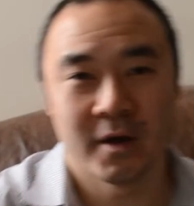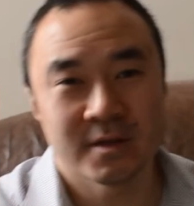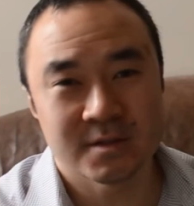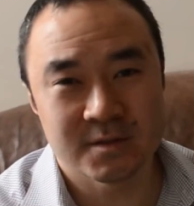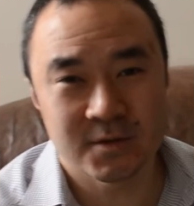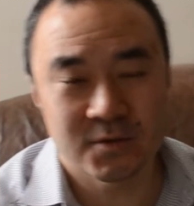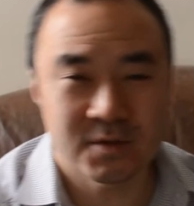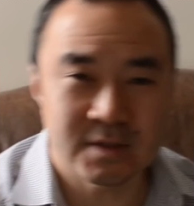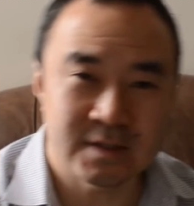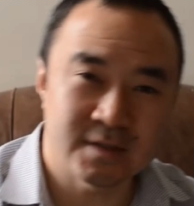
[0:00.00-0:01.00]
These
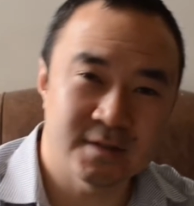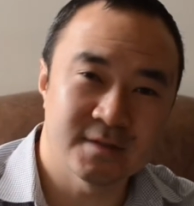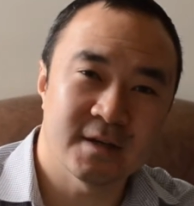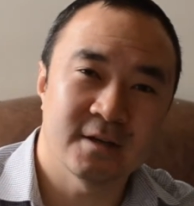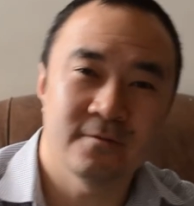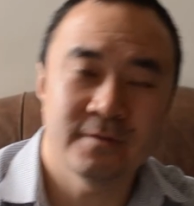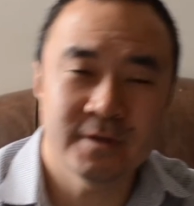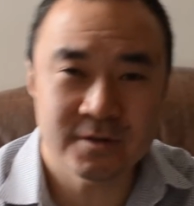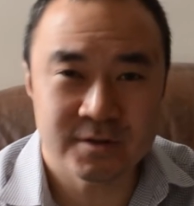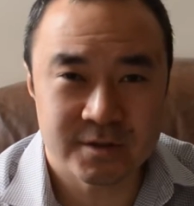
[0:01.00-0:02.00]
Notes is a
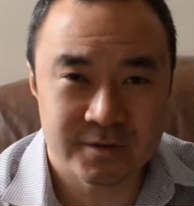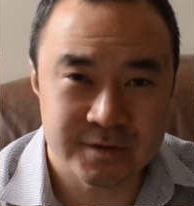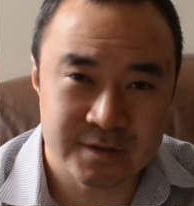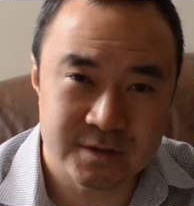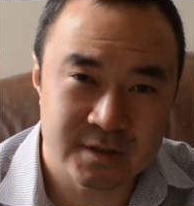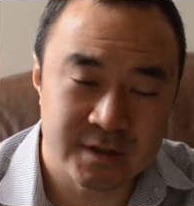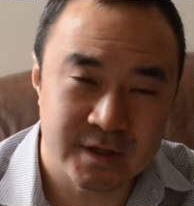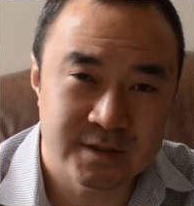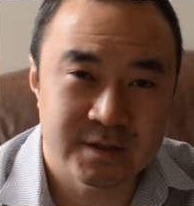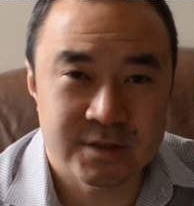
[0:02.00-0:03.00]
video series
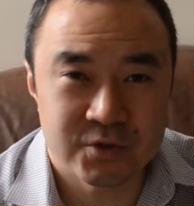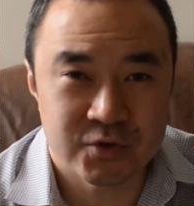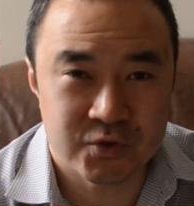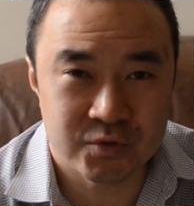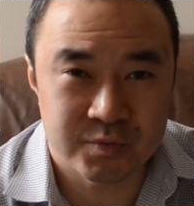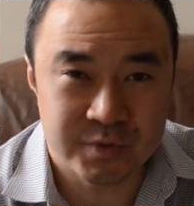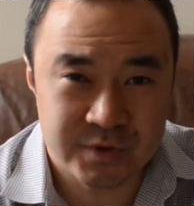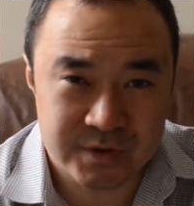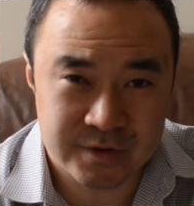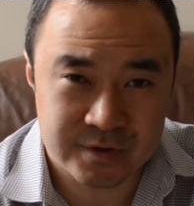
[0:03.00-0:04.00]
designed to teach you
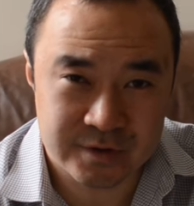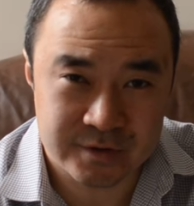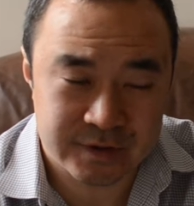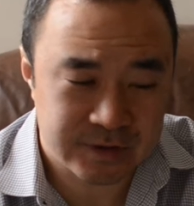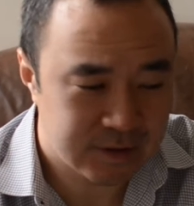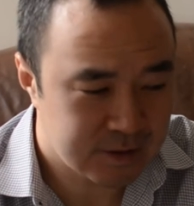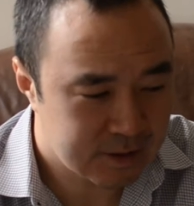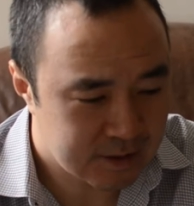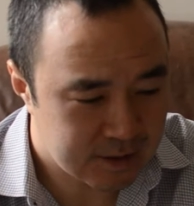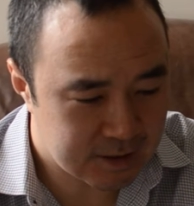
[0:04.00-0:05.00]
music theory
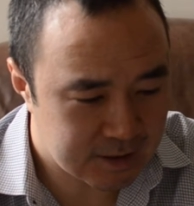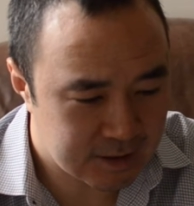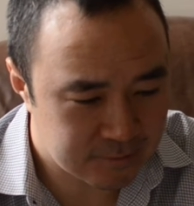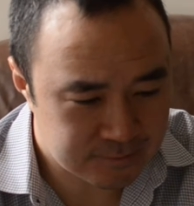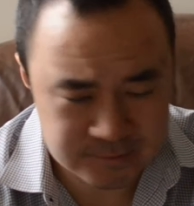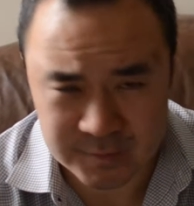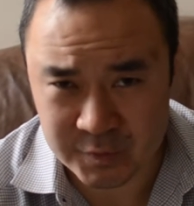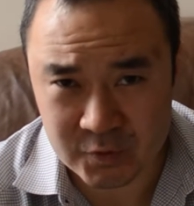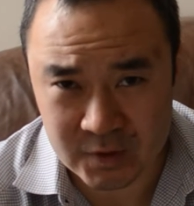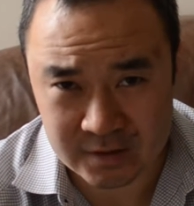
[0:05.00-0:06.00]
from the
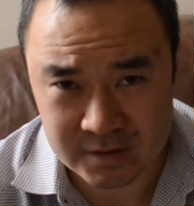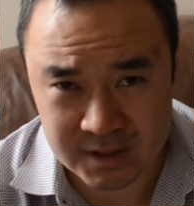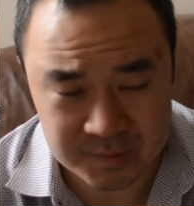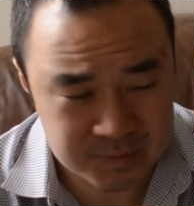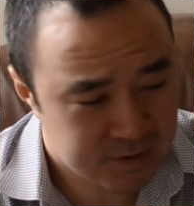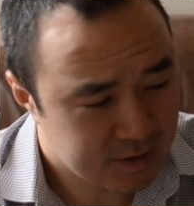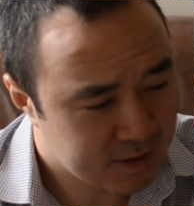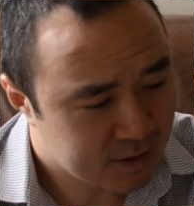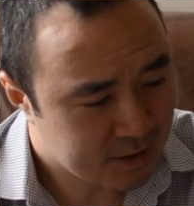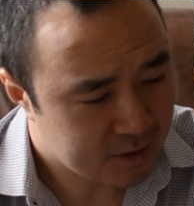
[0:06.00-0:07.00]
ground up.
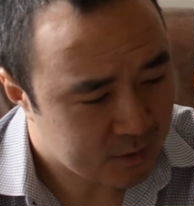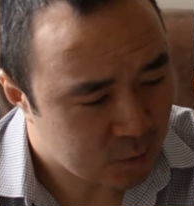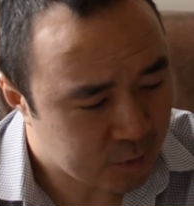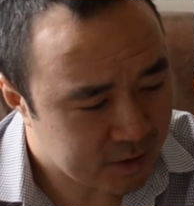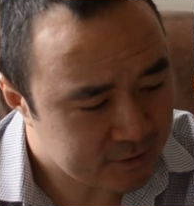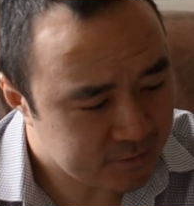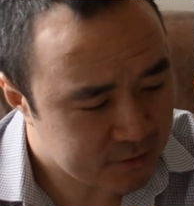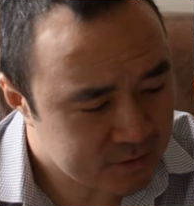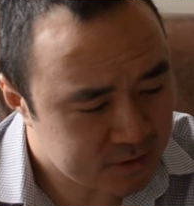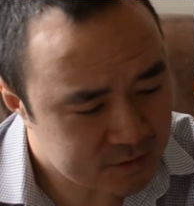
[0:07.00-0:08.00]
When I
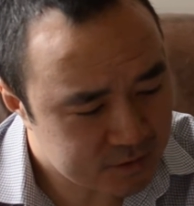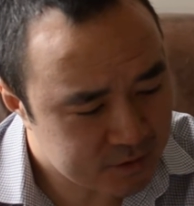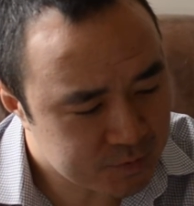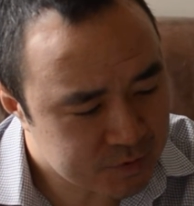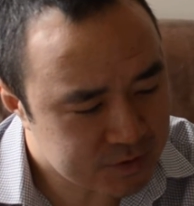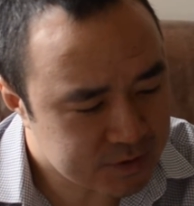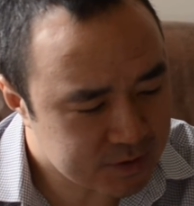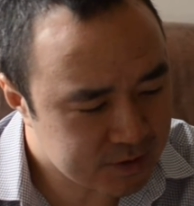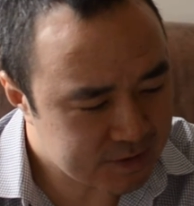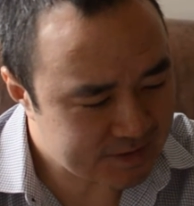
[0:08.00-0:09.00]
first started learning
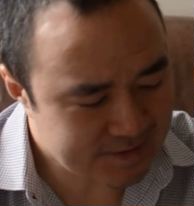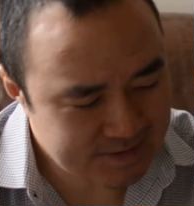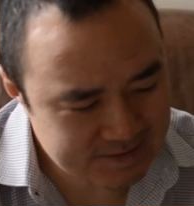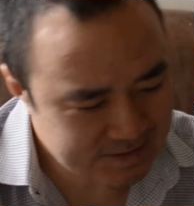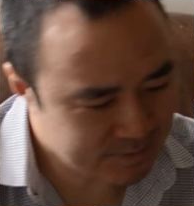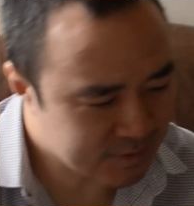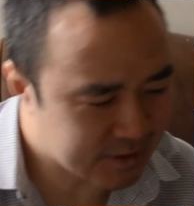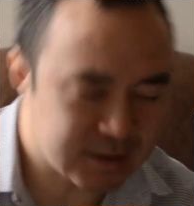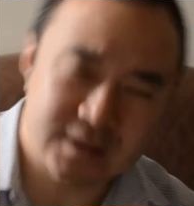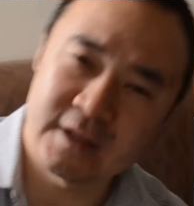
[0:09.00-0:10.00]
music, it seemed
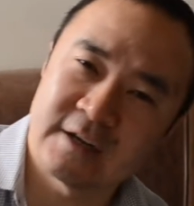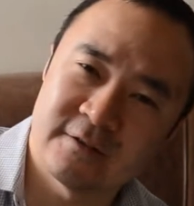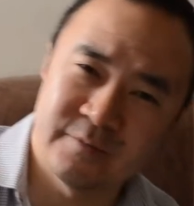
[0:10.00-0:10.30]
like a lot of